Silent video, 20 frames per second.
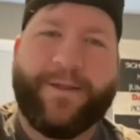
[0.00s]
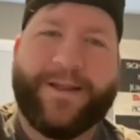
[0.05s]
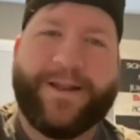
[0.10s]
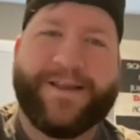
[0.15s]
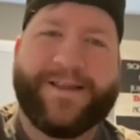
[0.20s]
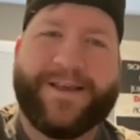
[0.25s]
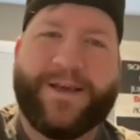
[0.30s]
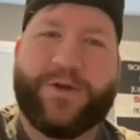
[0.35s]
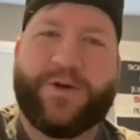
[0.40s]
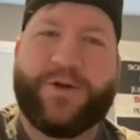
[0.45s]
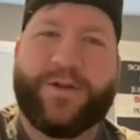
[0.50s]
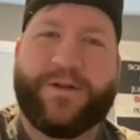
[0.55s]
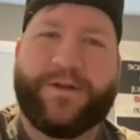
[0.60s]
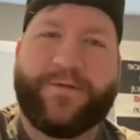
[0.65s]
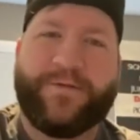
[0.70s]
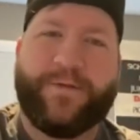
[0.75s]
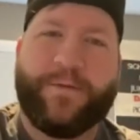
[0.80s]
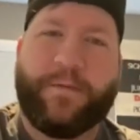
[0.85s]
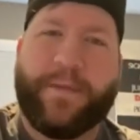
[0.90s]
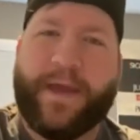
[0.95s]
the decisions
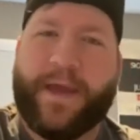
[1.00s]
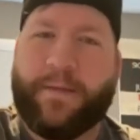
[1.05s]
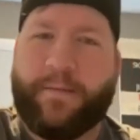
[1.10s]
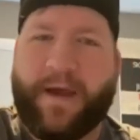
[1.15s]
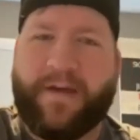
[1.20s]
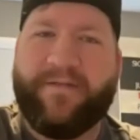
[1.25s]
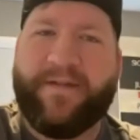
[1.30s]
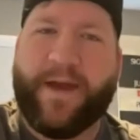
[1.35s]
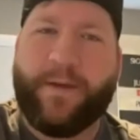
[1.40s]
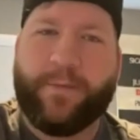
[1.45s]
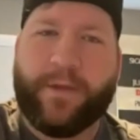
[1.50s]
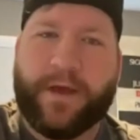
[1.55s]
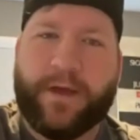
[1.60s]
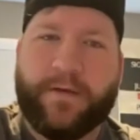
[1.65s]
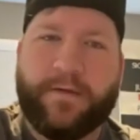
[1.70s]
for me and my family.